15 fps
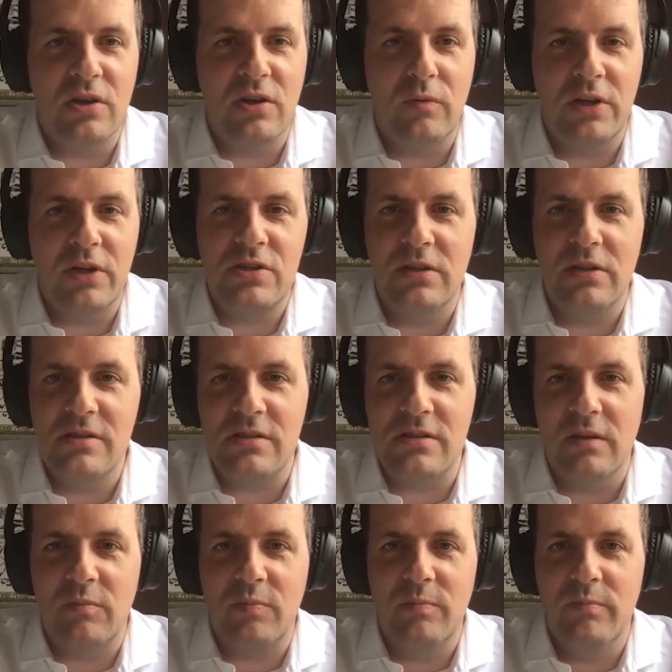questions
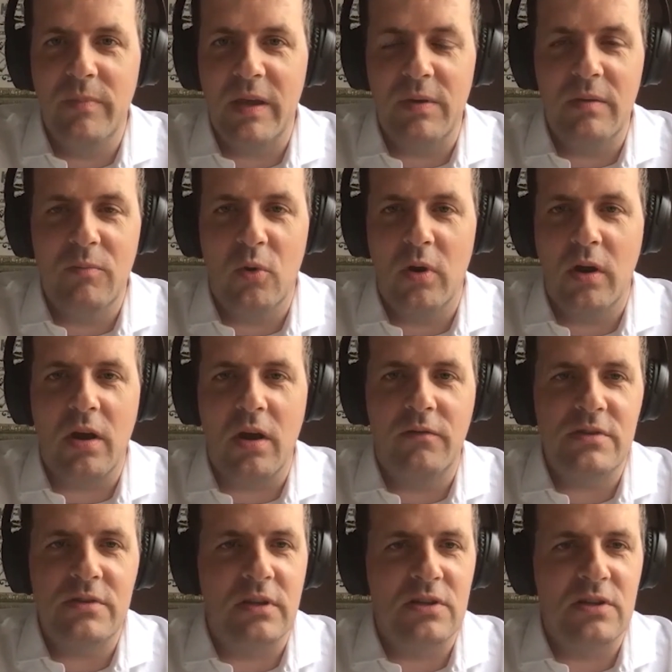and maybe more
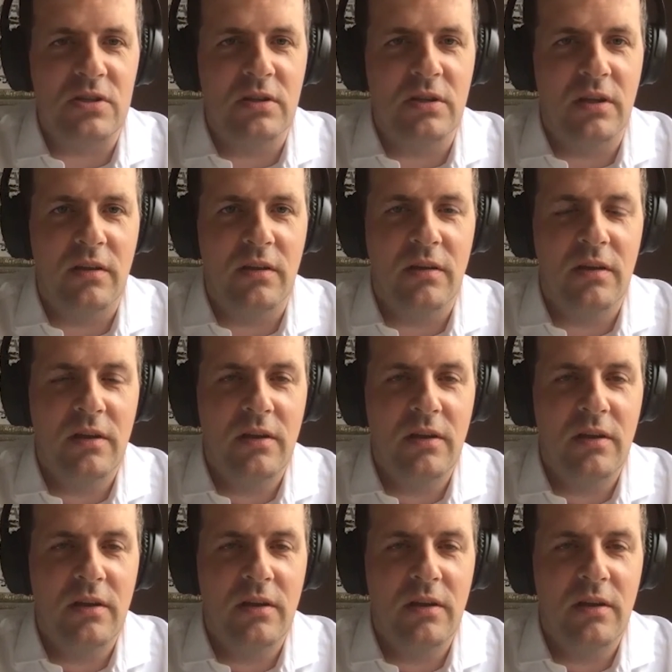conversation and